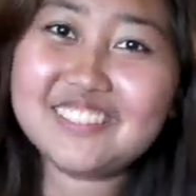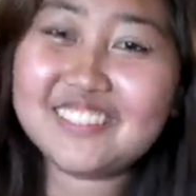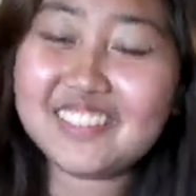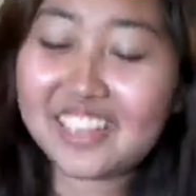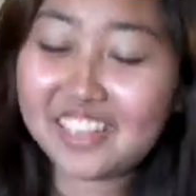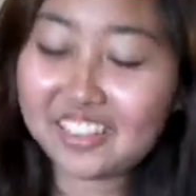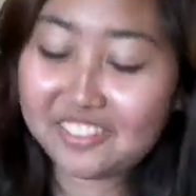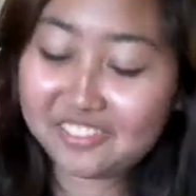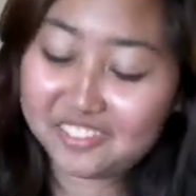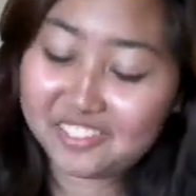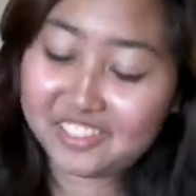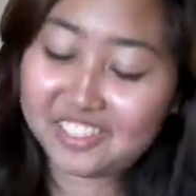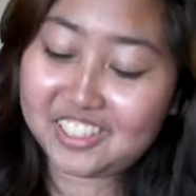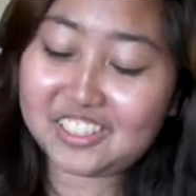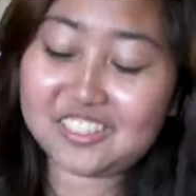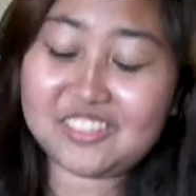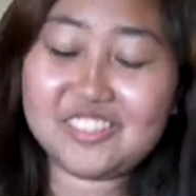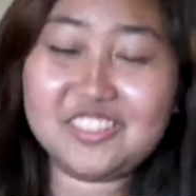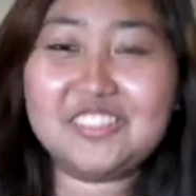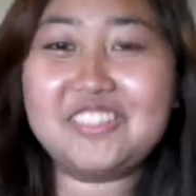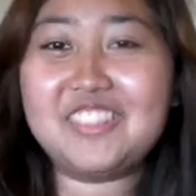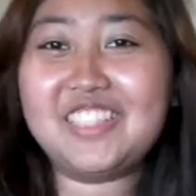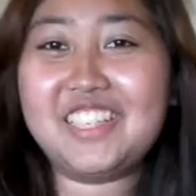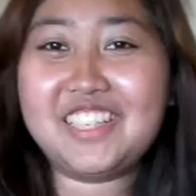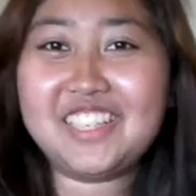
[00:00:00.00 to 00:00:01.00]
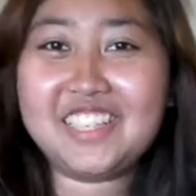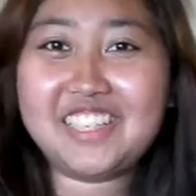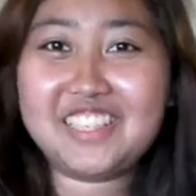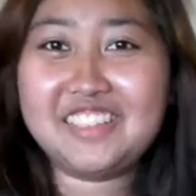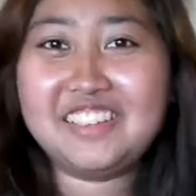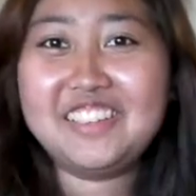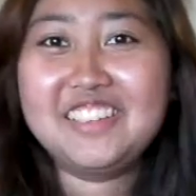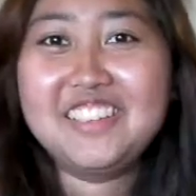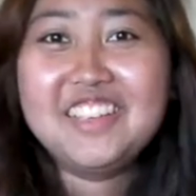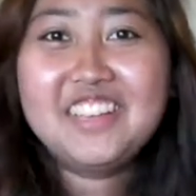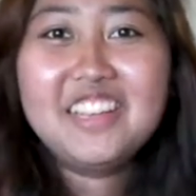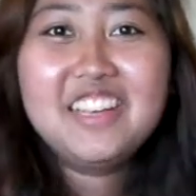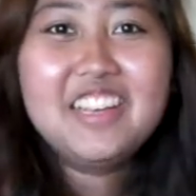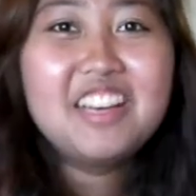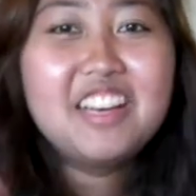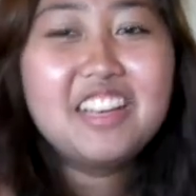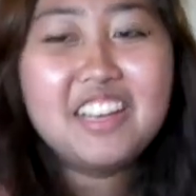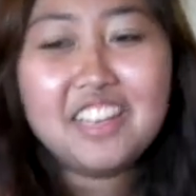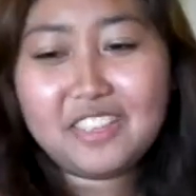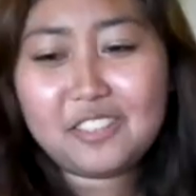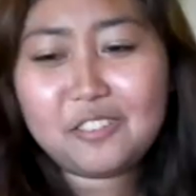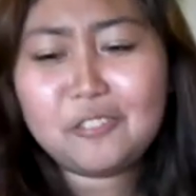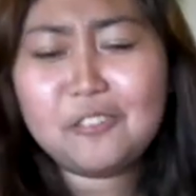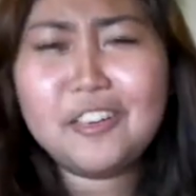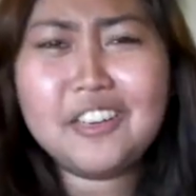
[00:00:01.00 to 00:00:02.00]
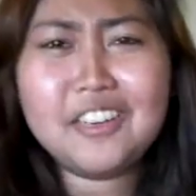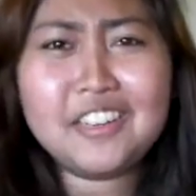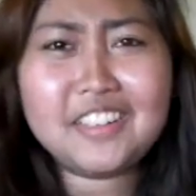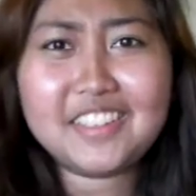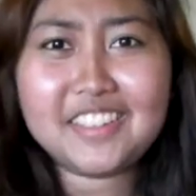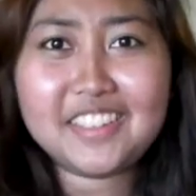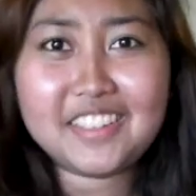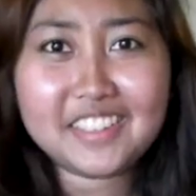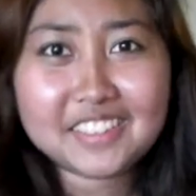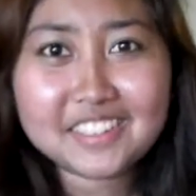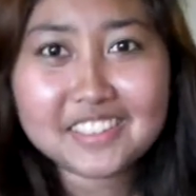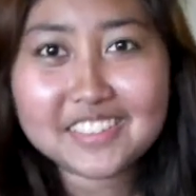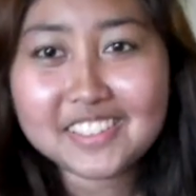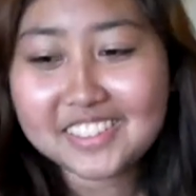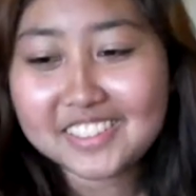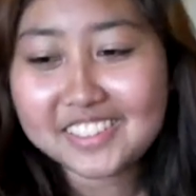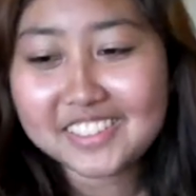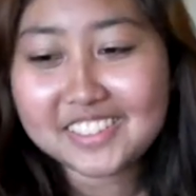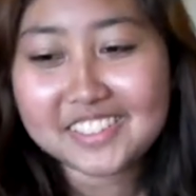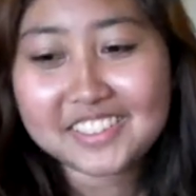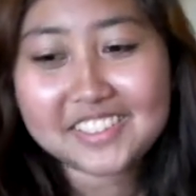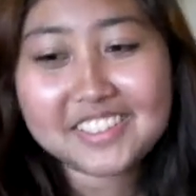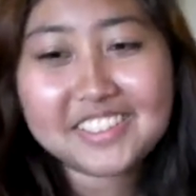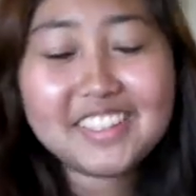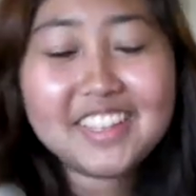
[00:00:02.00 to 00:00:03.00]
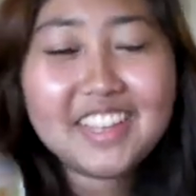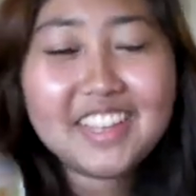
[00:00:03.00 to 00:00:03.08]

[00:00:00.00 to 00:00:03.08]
I thought this was really cute and quirky. I don't know.